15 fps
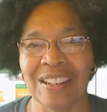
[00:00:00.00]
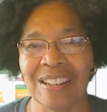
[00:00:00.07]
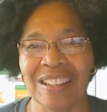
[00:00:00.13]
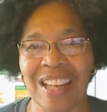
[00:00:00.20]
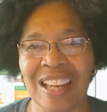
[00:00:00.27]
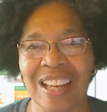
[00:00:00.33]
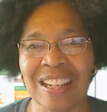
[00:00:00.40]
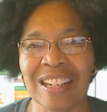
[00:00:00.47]

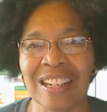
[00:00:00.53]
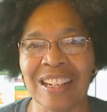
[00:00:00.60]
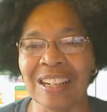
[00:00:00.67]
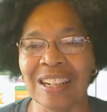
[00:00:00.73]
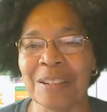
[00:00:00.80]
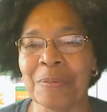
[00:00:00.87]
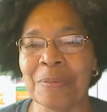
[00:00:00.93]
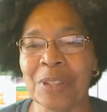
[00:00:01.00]
and
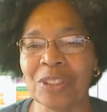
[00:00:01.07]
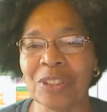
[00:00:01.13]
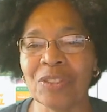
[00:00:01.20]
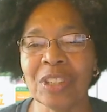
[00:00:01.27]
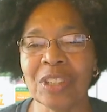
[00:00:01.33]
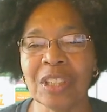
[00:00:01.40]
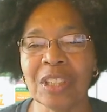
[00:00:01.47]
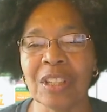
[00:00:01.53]
it's
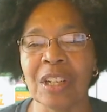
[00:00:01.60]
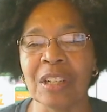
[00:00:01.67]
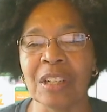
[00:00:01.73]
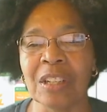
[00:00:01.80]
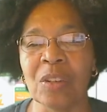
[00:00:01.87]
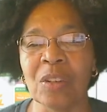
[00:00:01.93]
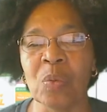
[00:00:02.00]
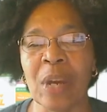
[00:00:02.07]
really
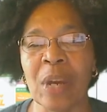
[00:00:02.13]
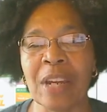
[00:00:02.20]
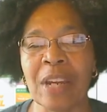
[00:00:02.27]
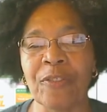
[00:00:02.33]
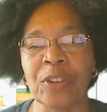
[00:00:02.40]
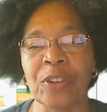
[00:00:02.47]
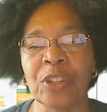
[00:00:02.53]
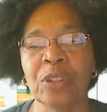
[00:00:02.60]
a way
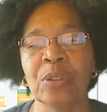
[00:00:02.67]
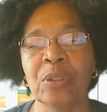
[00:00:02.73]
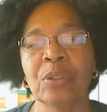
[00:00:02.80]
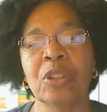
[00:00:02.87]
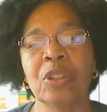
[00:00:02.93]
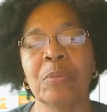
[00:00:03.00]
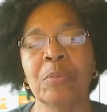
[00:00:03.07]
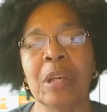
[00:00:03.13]
for you
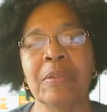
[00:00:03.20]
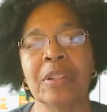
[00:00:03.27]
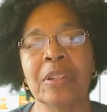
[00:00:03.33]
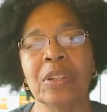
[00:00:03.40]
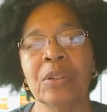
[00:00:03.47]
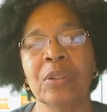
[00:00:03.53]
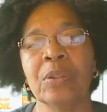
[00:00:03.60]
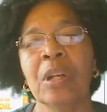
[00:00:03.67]
to be able
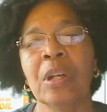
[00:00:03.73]
to